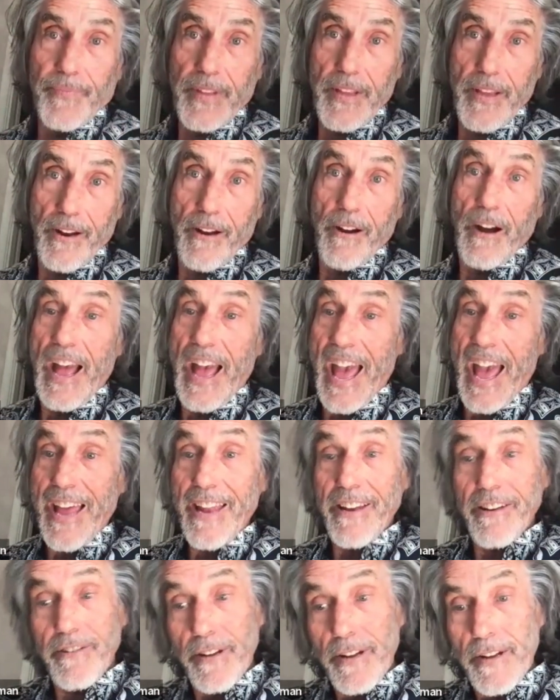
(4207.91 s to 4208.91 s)

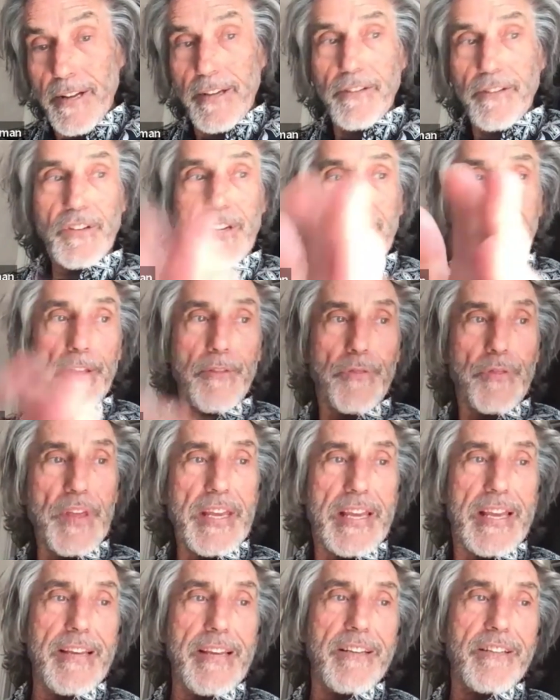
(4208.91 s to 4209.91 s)
and see, the
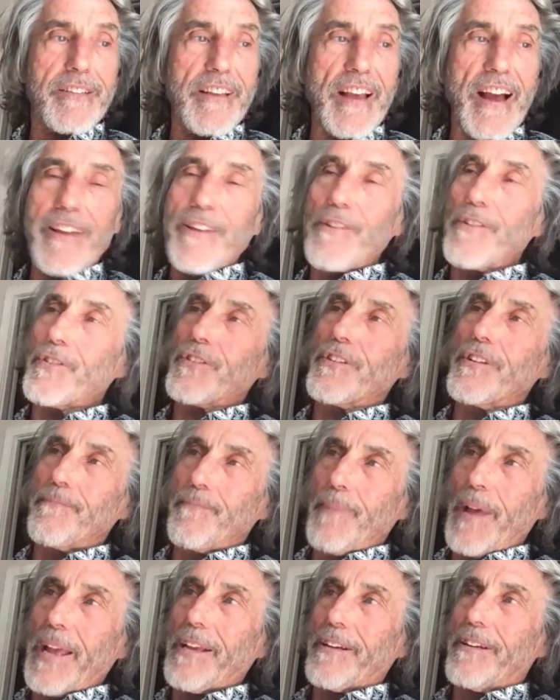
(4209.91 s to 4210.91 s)
thing is, I used
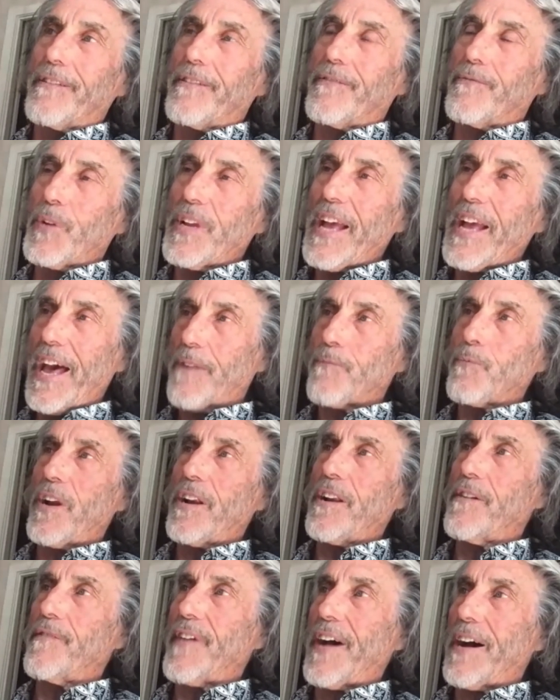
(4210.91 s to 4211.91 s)
to we had
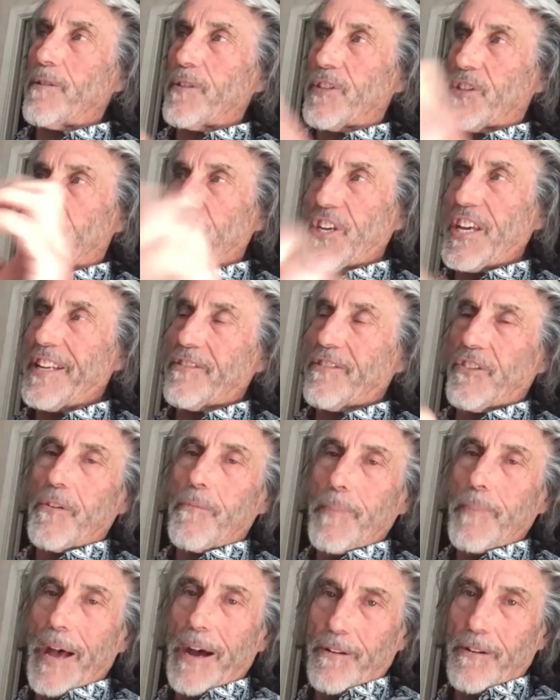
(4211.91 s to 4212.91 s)
one of our skits
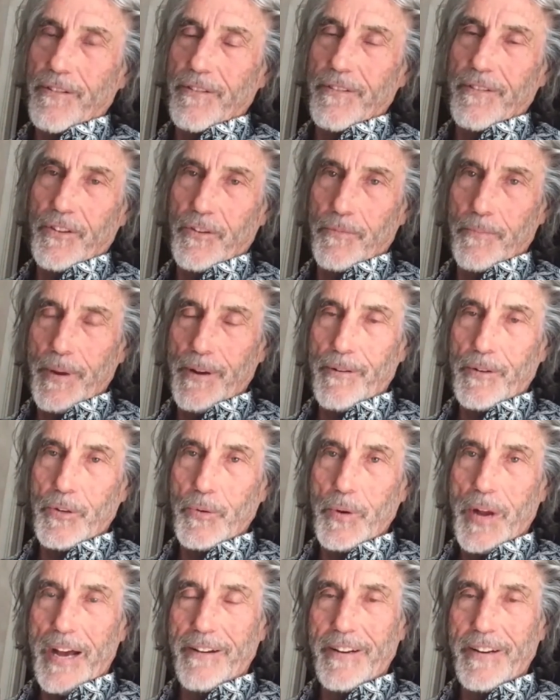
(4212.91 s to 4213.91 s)
about
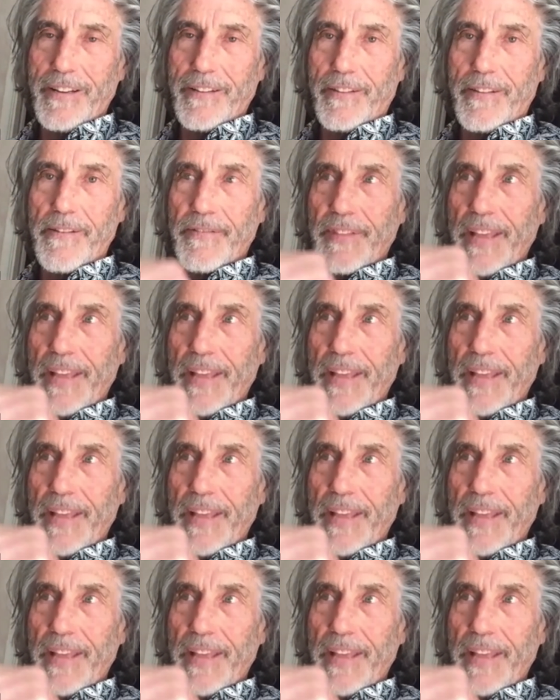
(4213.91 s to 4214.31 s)
spirituality,